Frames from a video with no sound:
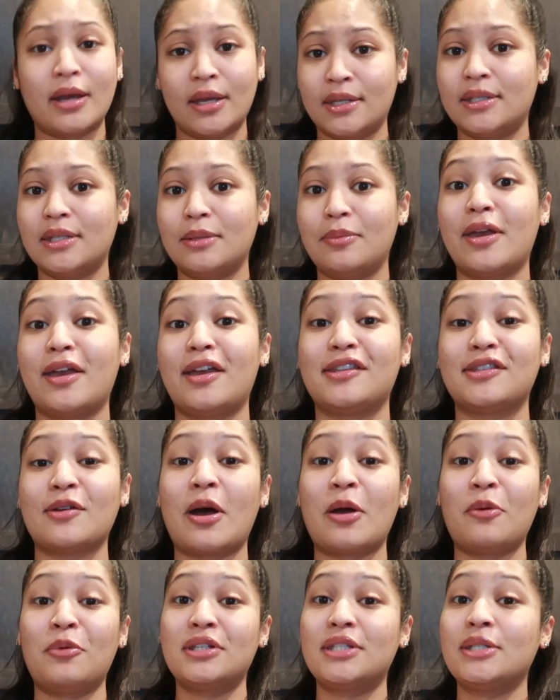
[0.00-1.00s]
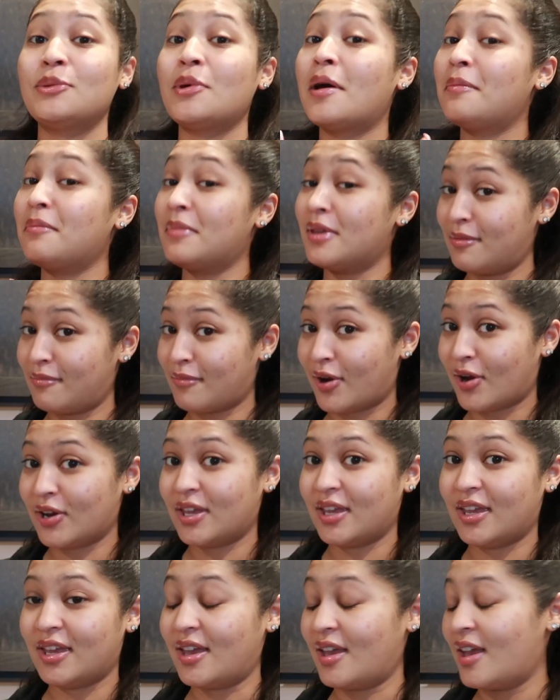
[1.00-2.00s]
auntie bag. So I went to the meat
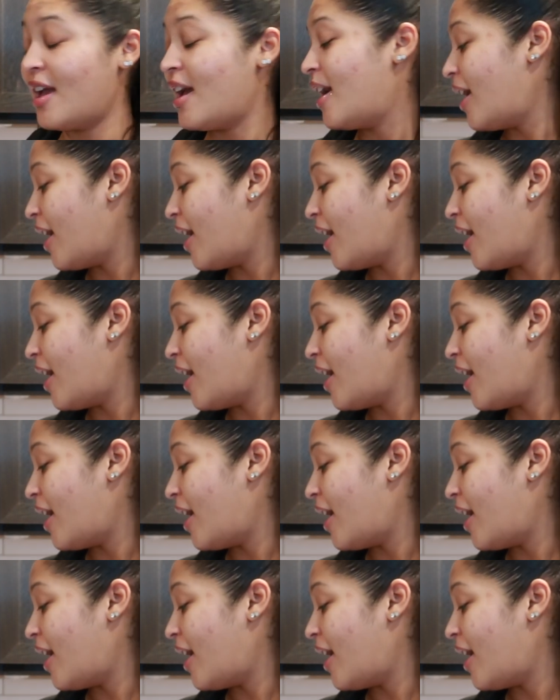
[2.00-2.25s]
market